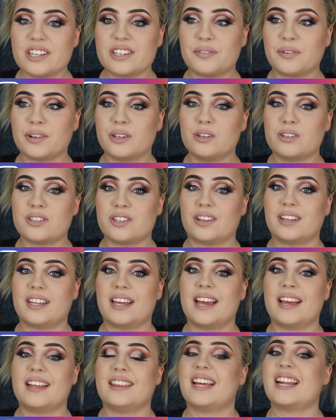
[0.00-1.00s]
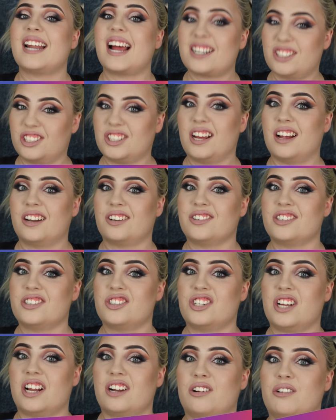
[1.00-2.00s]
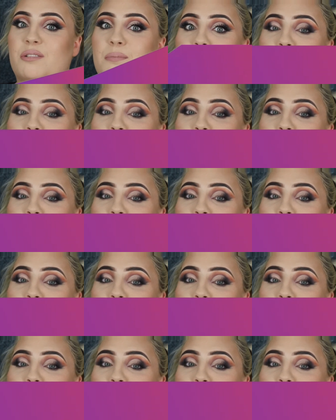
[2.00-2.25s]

of different looks on there that actually aren't on this channel